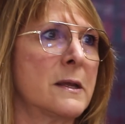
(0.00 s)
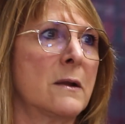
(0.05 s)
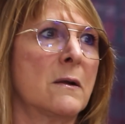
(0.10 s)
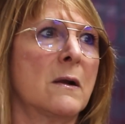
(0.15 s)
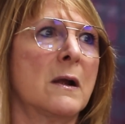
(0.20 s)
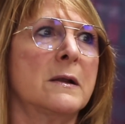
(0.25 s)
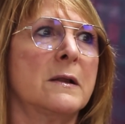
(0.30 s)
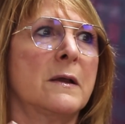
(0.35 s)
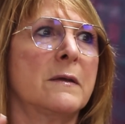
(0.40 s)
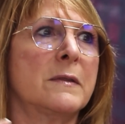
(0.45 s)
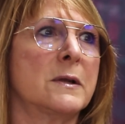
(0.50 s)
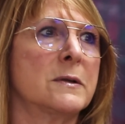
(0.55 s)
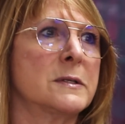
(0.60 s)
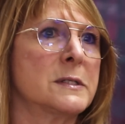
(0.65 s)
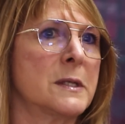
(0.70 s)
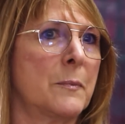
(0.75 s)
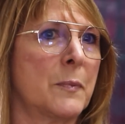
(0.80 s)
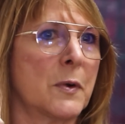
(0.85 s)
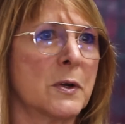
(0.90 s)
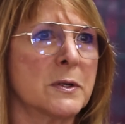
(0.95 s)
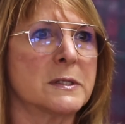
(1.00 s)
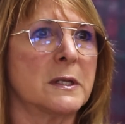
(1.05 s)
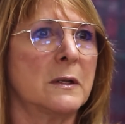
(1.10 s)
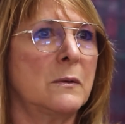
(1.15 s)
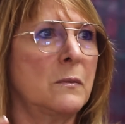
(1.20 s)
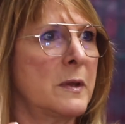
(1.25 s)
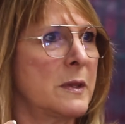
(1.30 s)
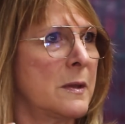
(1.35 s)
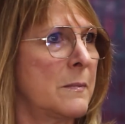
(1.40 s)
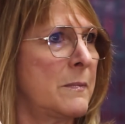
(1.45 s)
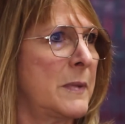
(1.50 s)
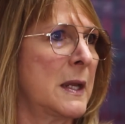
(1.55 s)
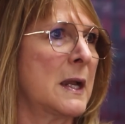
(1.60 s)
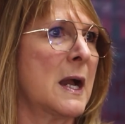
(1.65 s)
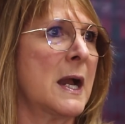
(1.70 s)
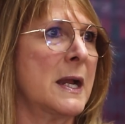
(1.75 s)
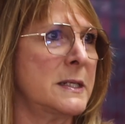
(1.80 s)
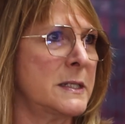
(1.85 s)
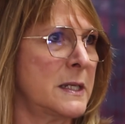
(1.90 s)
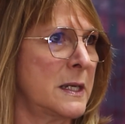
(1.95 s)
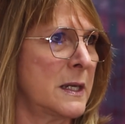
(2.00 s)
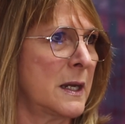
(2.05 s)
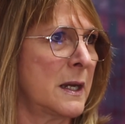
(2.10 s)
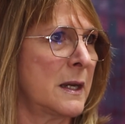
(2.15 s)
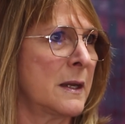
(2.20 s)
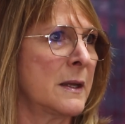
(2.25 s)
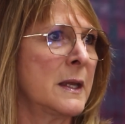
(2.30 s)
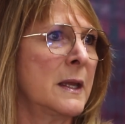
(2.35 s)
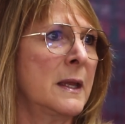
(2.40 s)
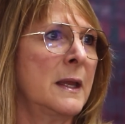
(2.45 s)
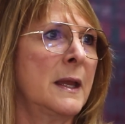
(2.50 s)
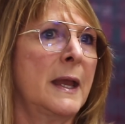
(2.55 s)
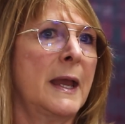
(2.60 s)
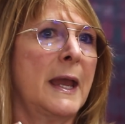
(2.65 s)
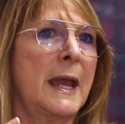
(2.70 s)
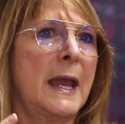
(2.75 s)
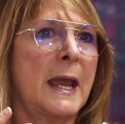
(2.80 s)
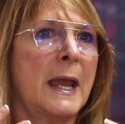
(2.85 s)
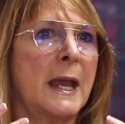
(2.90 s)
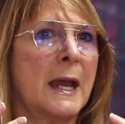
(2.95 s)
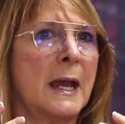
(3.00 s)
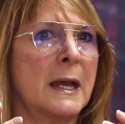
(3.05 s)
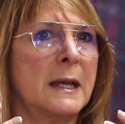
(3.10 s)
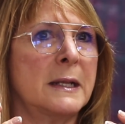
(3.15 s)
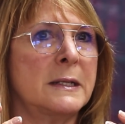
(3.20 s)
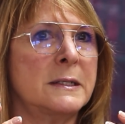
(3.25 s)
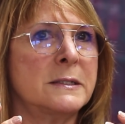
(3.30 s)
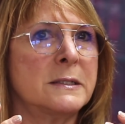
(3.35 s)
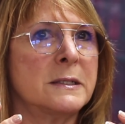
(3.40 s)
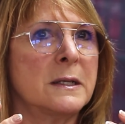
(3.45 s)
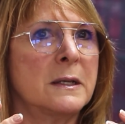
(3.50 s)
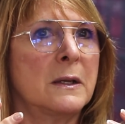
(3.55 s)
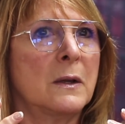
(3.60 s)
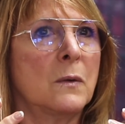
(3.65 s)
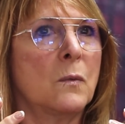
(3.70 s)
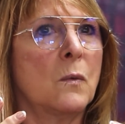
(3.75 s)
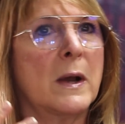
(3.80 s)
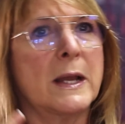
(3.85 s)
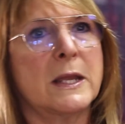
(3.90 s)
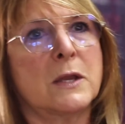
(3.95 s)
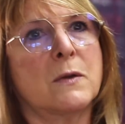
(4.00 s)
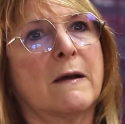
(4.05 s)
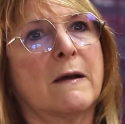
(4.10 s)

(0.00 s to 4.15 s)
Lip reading: There is a person with a big idea, and what you